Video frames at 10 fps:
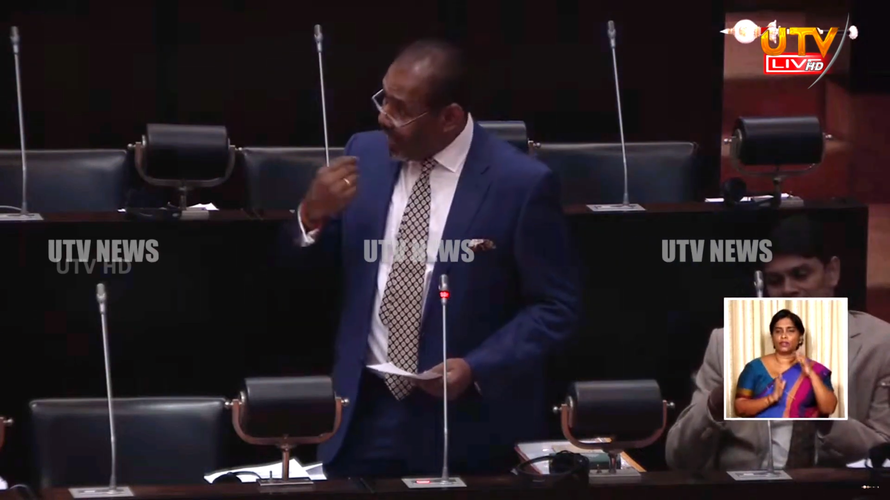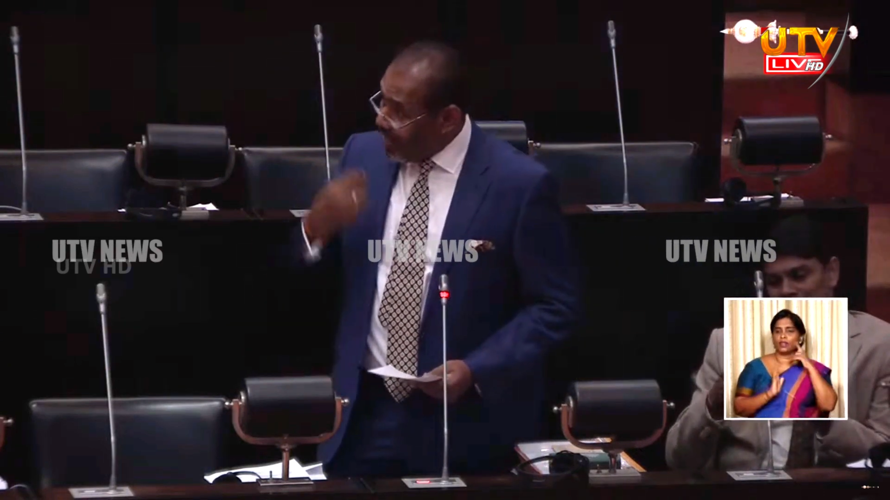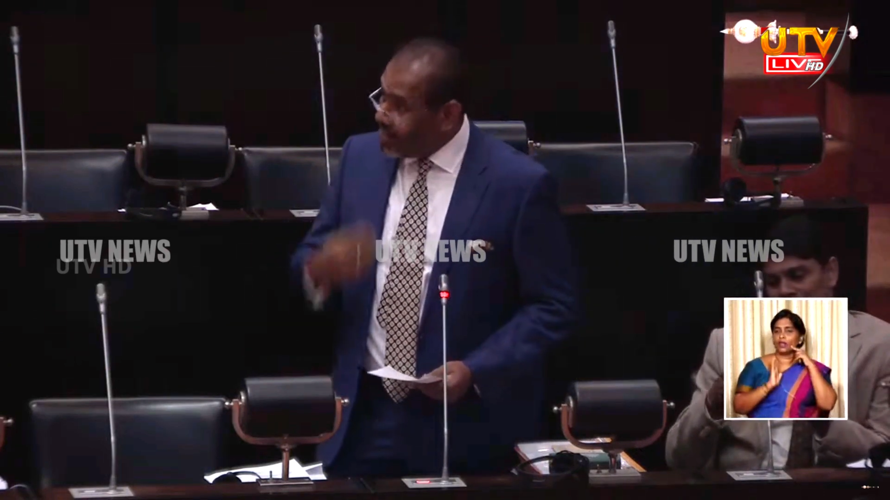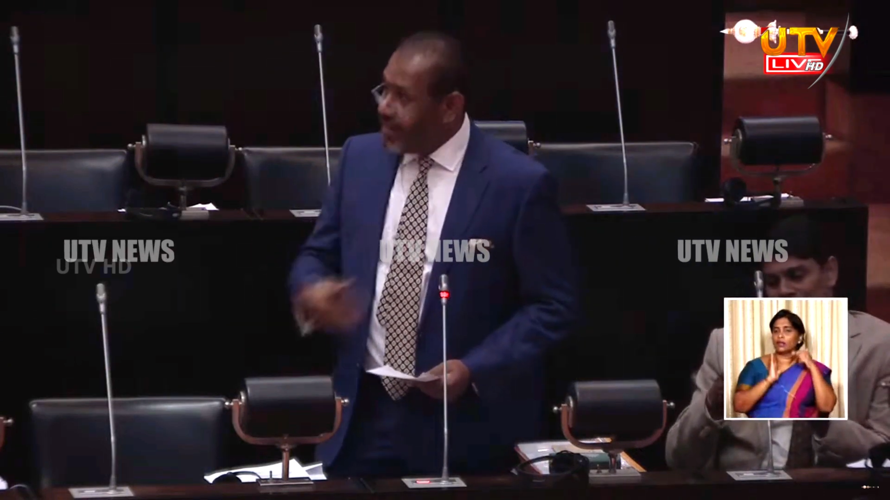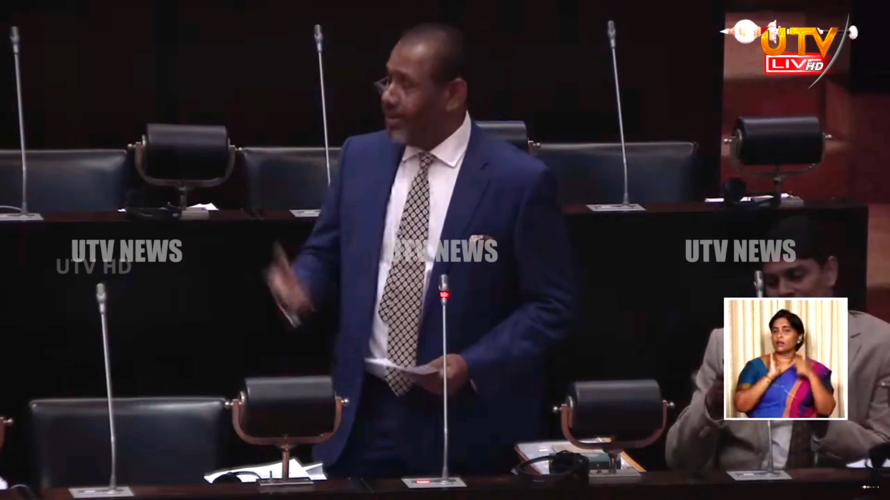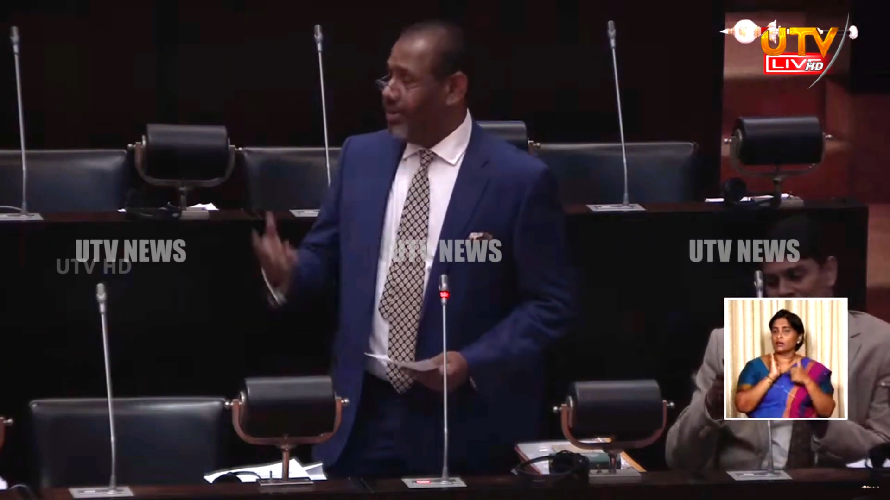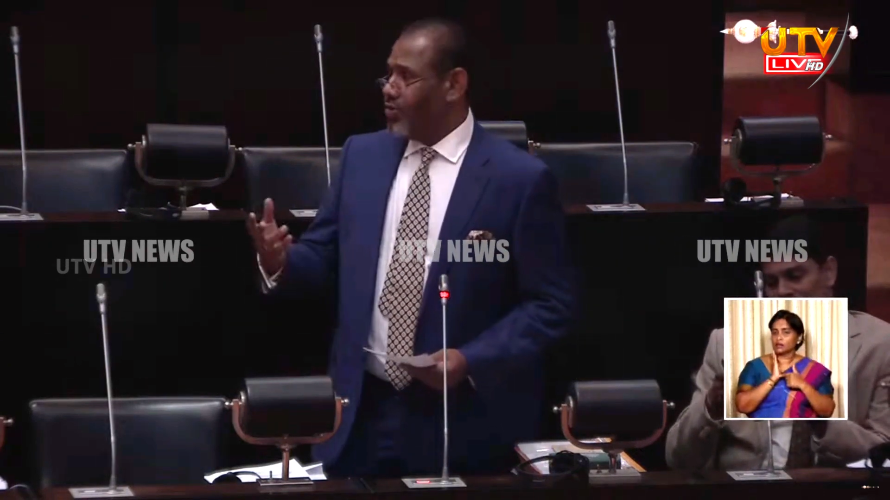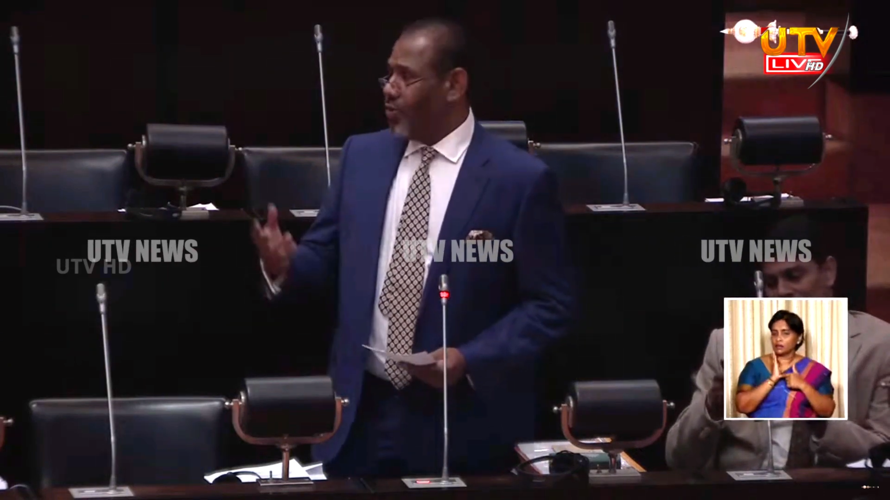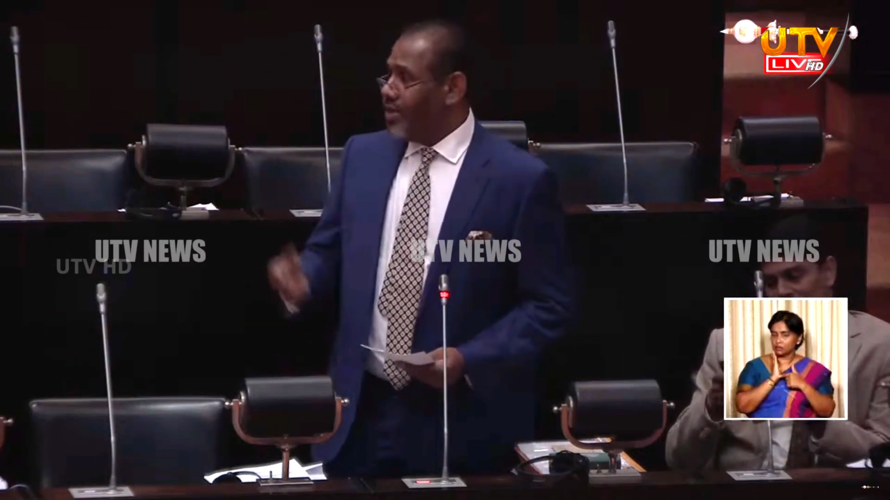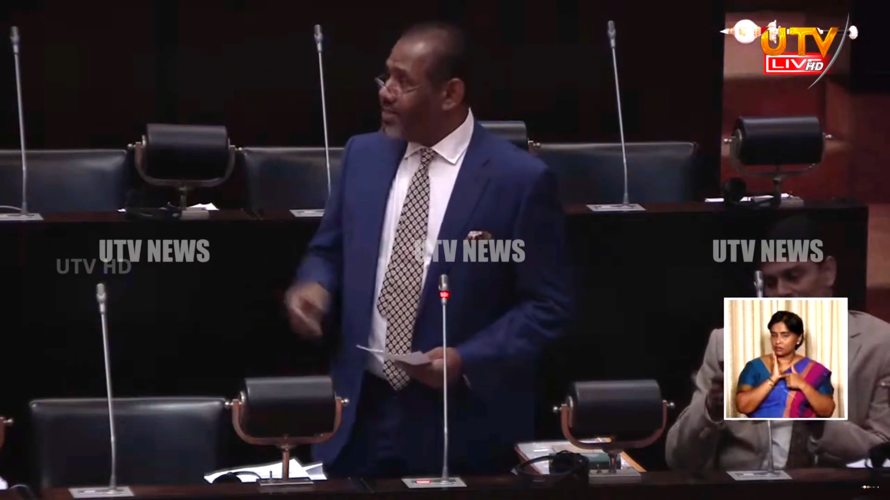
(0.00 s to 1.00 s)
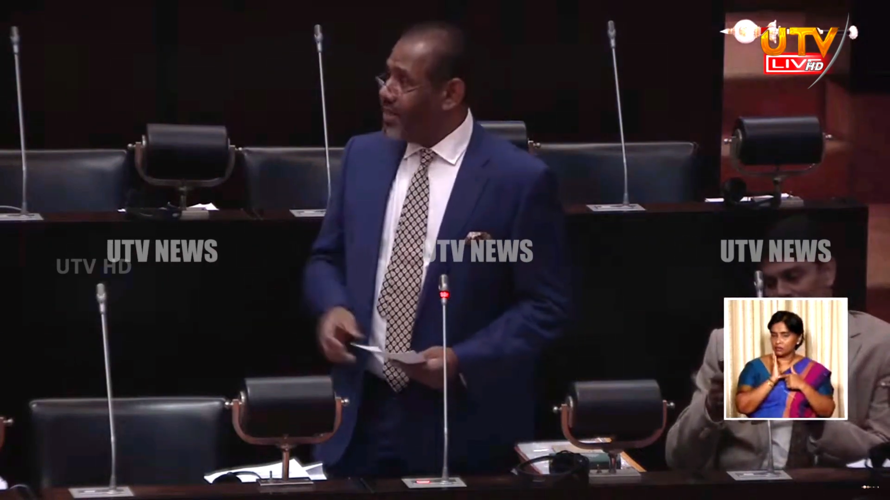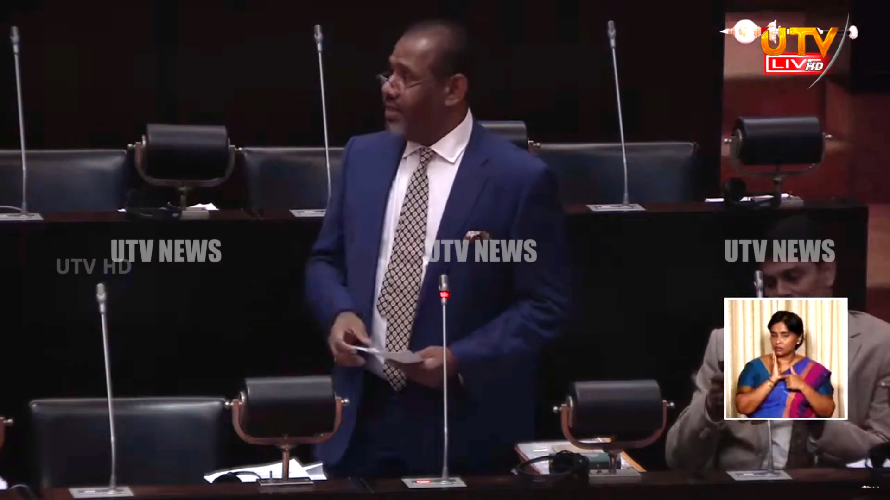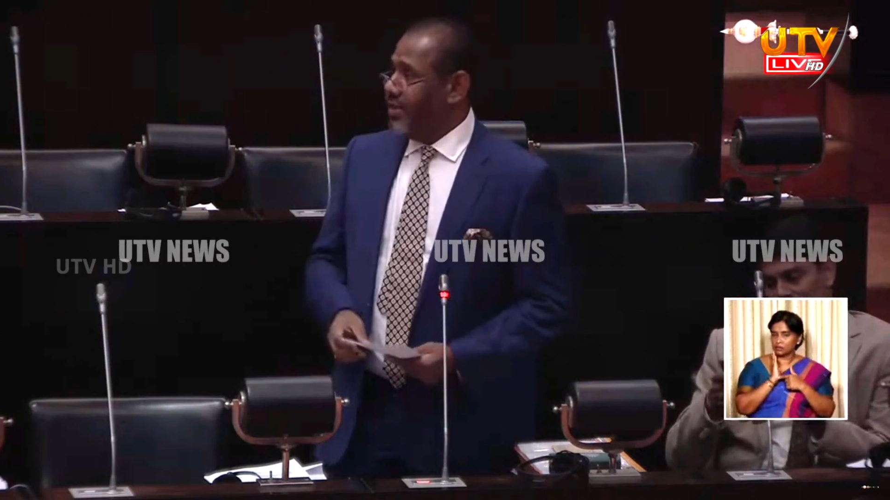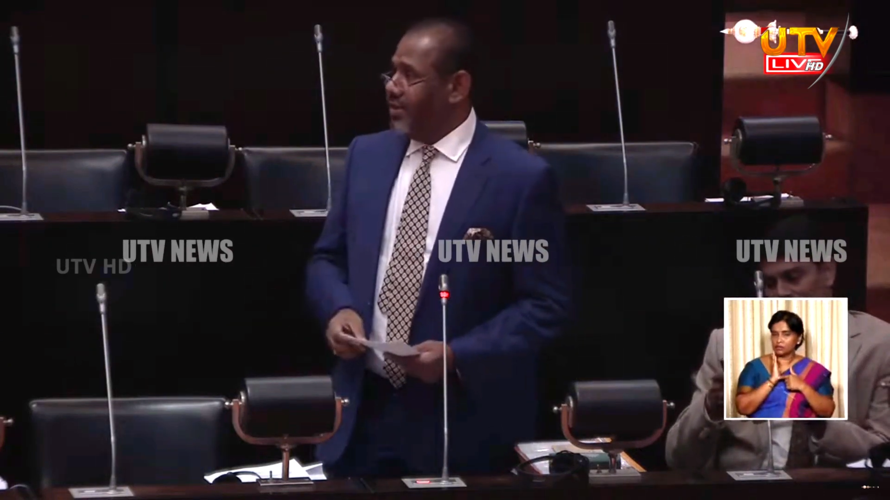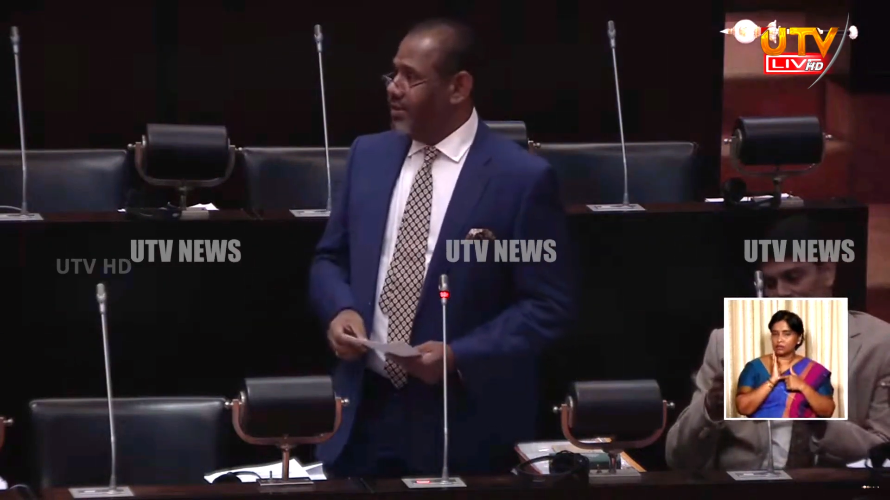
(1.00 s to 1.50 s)
held twice a
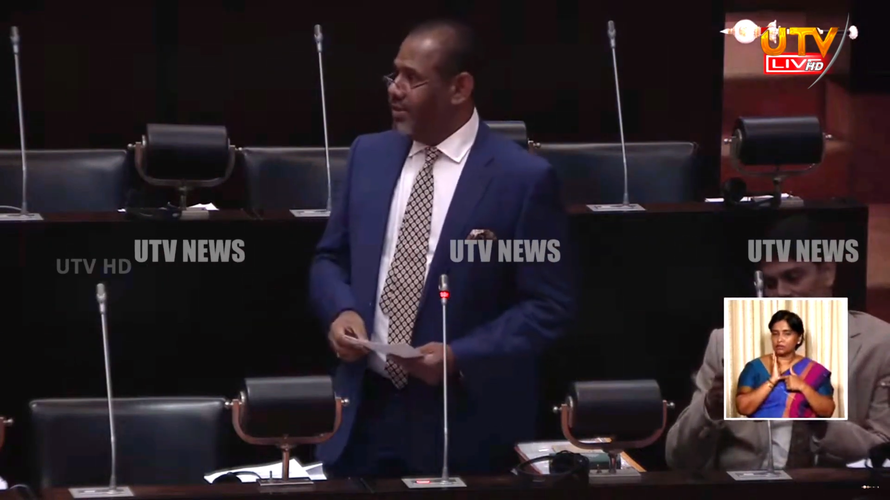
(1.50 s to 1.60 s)
year.